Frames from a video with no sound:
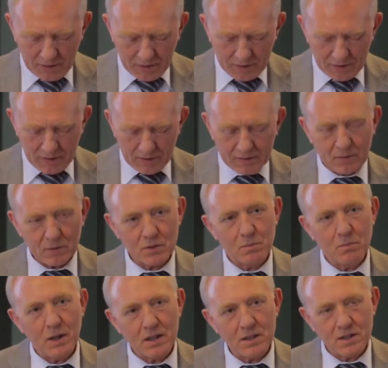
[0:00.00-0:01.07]
and it was
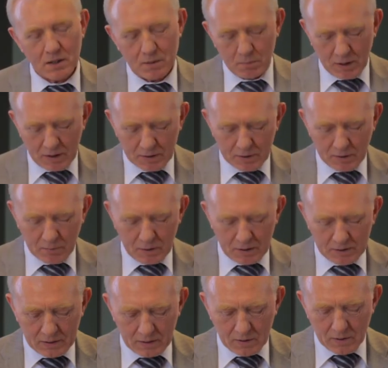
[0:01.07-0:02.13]
mentioned by the
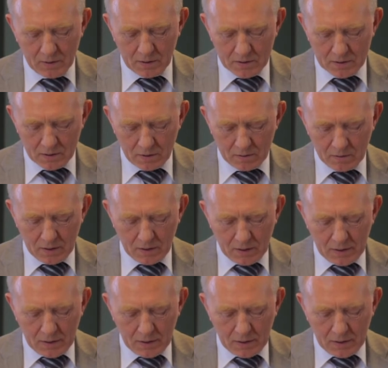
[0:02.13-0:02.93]
committee also